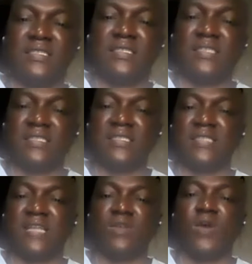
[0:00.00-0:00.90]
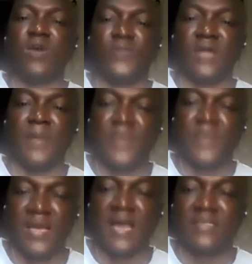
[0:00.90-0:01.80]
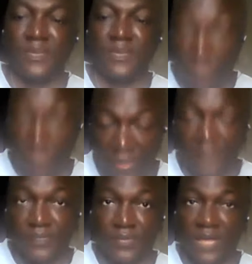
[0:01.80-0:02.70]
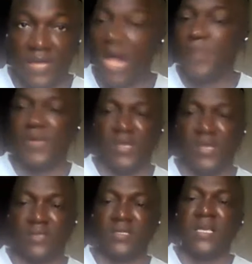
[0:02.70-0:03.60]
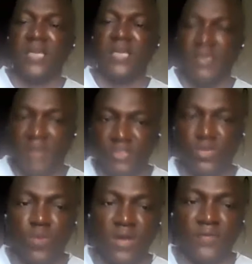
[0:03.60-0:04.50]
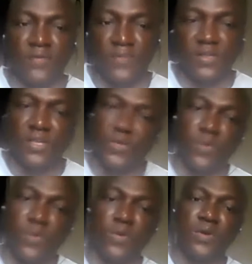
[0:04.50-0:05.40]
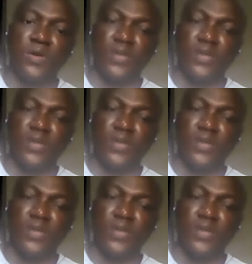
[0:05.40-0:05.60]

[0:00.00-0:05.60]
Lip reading: this incident often appear as a problem. Howbeit, a major one for the hero.